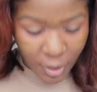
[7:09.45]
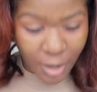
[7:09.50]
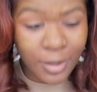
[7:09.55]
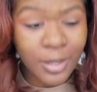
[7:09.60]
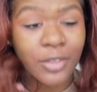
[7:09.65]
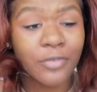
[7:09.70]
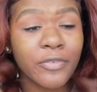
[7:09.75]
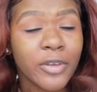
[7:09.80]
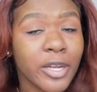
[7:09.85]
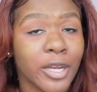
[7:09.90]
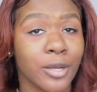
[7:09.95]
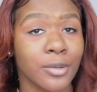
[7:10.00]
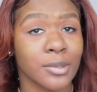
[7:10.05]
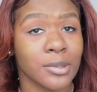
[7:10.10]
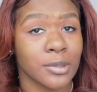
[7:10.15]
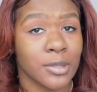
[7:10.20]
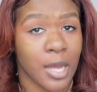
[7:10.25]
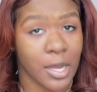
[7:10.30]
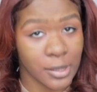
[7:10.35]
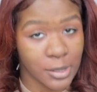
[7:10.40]
This video
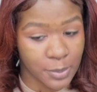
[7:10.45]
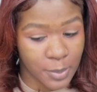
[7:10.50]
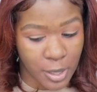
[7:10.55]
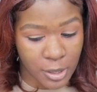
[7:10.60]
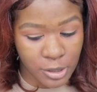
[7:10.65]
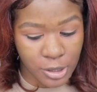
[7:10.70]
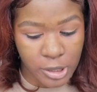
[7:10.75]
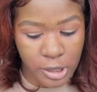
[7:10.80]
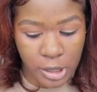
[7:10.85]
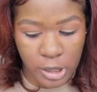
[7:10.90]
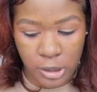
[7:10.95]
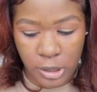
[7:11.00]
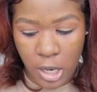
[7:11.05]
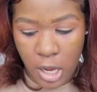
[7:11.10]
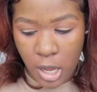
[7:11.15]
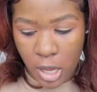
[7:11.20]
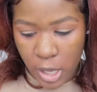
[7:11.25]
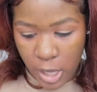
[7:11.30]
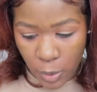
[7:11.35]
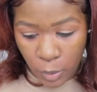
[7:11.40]
is not sponsored.
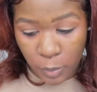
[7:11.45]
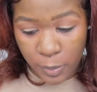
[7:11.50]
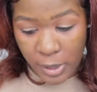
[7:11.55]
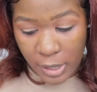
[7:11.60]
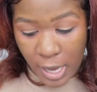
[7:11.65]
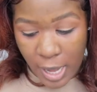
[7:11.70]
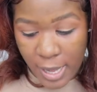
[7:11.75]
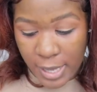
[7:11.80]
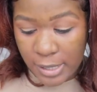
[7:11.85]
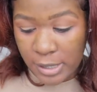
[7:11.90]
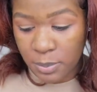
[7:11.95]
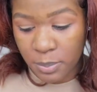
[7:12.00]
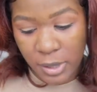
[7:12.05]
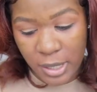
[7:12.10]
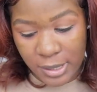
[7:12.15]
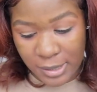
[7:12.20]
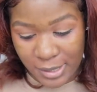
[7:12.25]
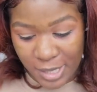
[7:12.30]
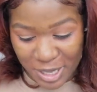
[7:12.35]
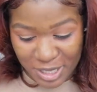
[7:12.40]
It would be nice, but
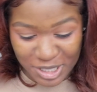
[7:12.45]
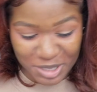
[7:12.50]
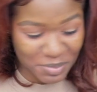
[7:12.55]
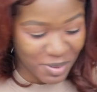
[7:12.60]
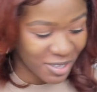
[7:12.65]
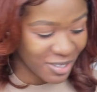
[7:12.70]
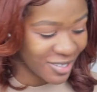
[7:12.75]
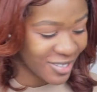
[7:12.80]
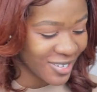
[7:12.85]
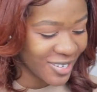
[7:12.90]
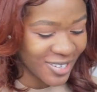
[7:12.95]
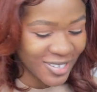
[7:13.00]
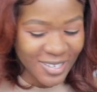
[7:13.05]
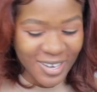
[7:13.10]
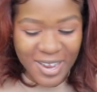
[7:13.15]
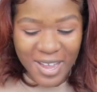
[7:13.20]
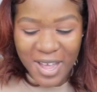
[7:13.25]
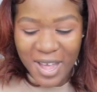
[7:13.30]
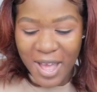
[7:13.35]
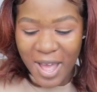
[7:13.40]
it's not
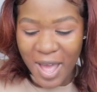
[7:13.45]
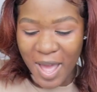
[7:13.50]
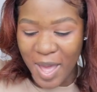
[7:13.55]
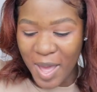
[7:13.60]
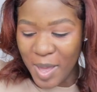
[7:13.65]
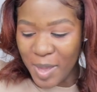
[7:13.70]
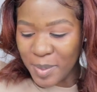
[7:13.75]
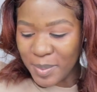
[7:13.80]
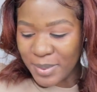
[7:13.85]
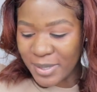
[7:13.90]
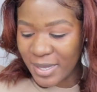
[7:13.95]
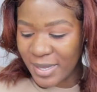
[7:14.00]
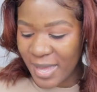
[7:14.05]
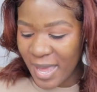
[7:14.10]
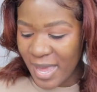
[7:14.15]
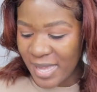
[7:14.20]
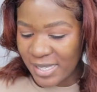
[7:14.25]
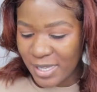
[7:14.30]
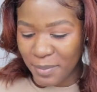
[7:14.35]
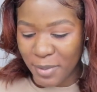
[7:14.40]
sponsored. Um, so
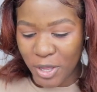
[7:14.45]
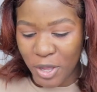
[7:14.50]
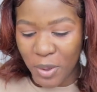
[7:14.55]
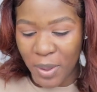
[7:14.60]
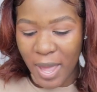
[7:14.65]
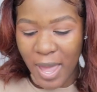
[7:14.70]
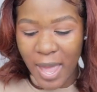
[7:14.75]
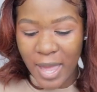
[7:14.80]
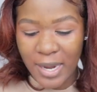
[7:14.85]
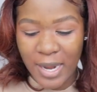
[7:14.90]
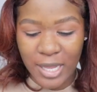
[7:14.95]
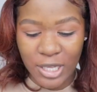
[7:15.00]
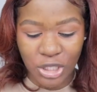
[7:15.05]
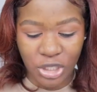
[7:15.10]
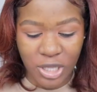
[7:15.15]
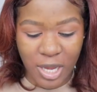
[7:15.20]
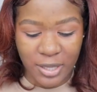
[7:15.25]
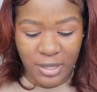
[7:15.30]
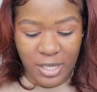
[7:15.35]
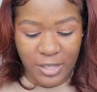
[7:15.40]
yes, let me go ahead and
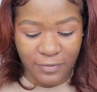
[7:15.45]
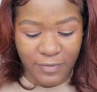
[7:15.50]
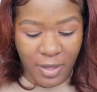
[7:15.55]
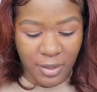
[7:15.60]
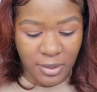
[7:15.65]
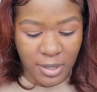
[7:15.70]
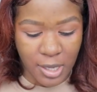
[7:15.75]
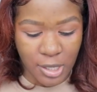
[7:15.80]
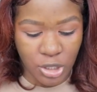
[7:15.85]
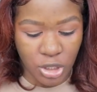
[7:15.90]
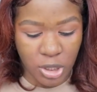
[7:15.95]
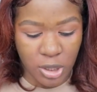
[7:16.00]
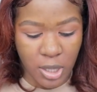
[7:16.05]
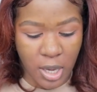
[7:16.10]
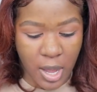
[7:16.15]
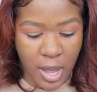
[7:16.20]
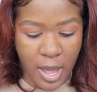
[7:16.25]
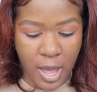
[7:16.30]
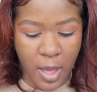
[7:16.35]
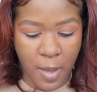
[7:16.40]
shake this foundation
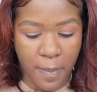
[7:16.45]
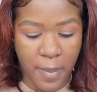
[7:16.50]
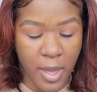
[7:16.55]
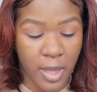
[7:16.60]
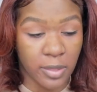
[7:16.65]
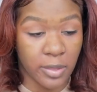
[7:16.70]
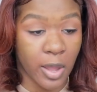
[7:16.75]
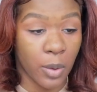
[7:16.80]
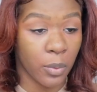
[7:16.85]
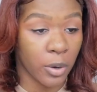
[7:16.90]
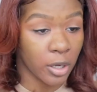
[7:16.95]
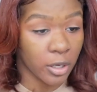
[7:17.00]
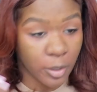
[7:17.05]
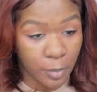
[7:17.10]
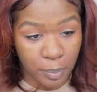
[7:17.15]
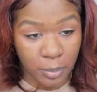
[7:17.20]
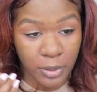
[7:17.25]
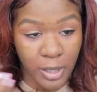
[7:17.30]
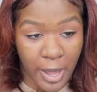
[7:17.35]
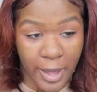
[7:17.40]
up, and then we're going to
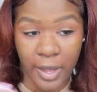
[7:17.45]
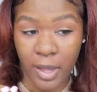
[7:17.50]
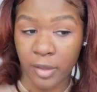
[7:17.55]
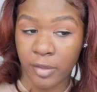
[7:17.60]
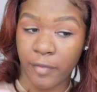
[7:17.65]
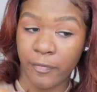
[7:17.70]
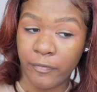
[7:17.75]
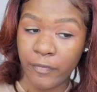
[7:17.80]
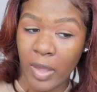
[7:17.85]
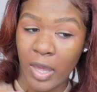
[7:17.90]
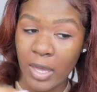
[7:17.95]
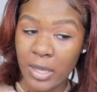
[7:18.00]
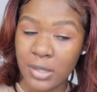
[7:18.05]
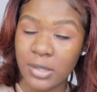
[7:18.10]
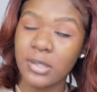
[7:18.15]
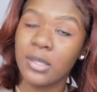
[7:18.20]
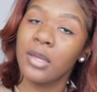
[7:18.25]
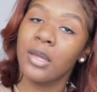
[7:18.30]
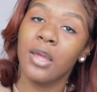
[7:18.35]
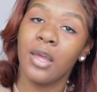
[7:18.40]
apply it on the
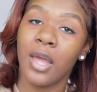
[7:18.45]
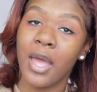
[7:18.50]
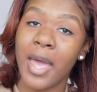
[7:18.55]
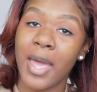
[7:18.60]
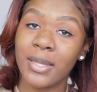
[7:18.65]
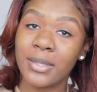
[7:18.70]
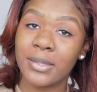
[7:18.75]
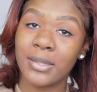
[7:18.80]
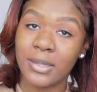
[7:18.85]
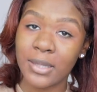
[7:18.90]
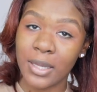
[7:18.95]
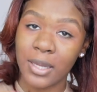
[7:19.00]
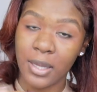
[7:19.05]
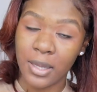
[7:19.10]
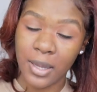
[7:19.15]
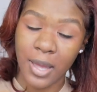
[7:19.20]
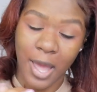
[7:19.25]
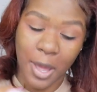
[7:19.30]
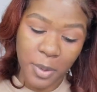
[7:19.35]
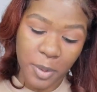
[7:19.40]
face and
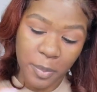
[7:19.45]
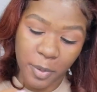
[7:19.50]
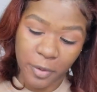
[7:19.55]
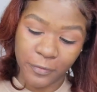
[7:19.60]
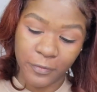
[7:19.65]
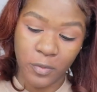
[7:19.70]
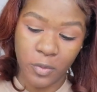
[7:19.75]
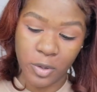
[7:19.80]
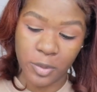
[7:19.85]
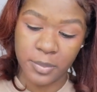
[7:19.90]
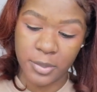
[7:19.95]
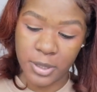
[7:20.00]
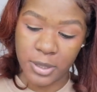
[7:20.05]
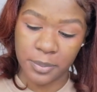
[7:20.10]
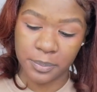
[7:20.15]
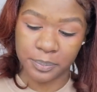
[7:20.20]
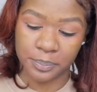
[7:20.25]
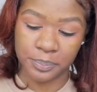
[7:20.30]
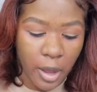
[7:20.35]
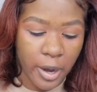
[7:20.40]
see how it performs.
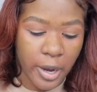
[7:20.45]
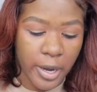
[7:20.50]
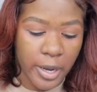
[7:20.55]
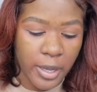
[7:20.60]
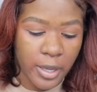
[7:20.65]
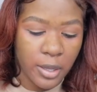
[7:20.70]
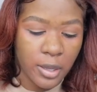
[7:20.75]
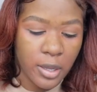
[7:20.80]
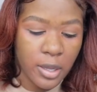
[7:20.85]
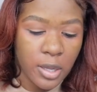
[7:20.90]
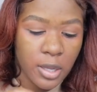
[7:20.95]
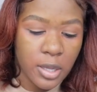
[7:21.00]
All right.